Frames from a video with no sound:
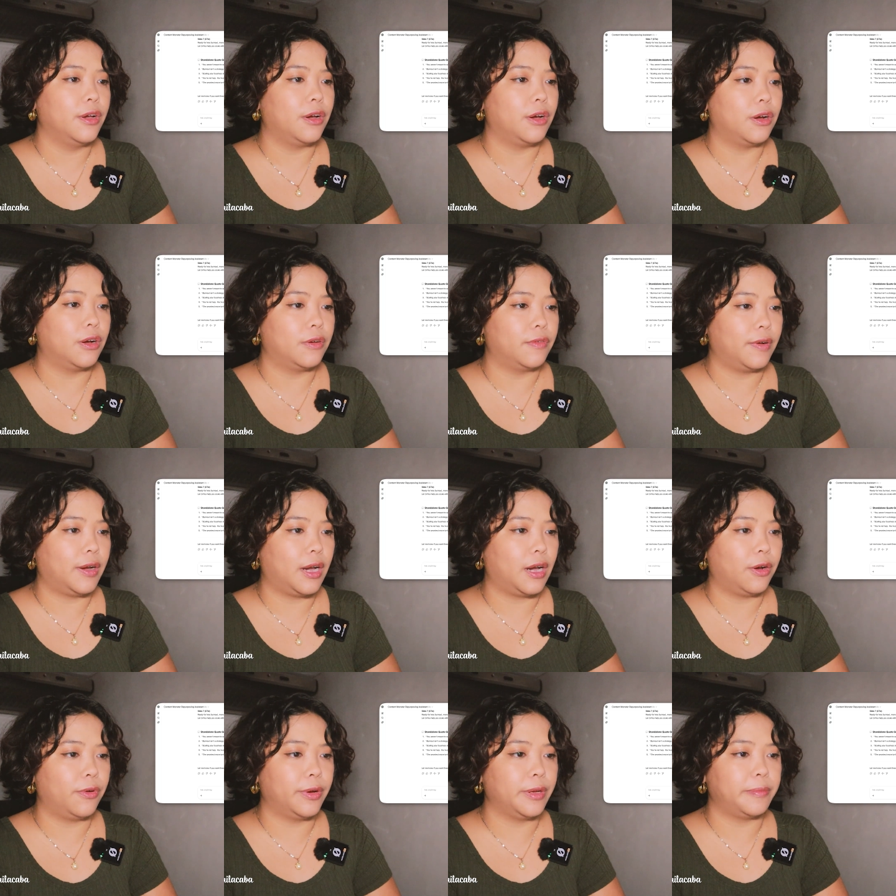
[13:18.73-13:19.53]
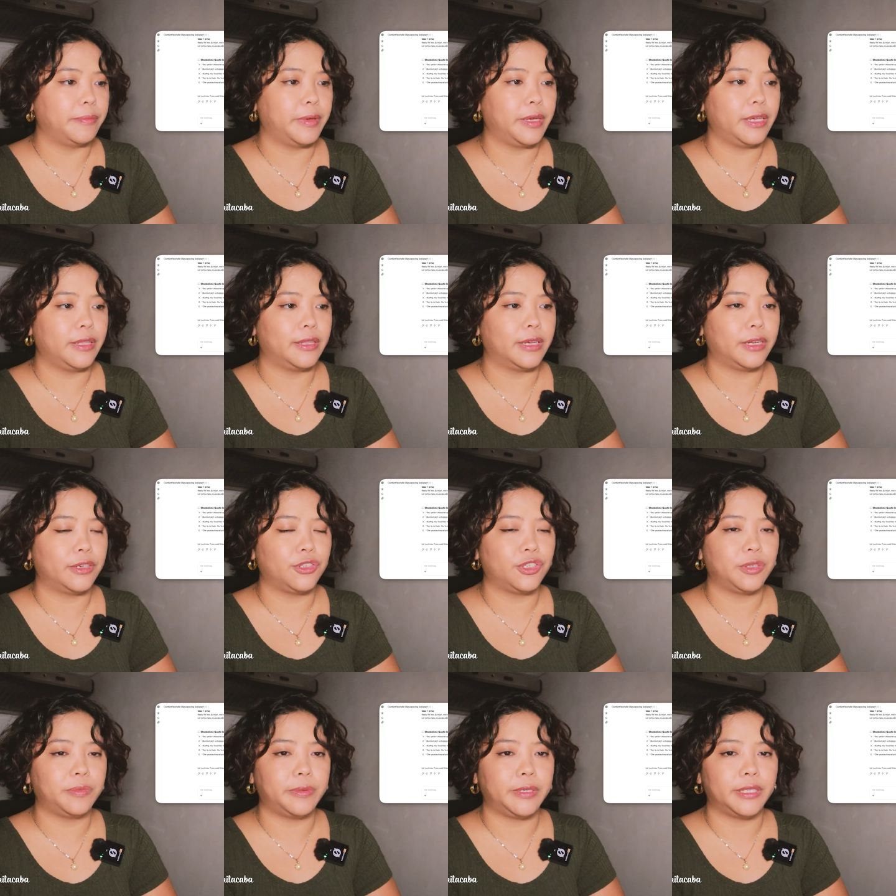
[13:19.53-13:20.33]
of how I made that
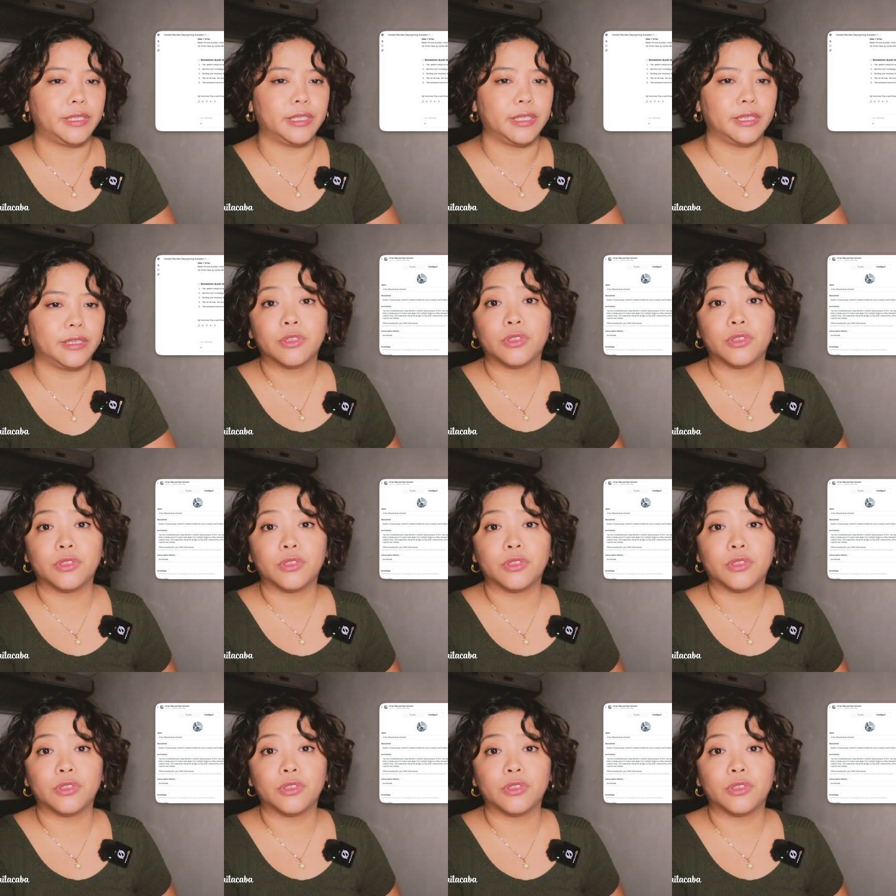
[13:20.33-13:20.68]
GPT.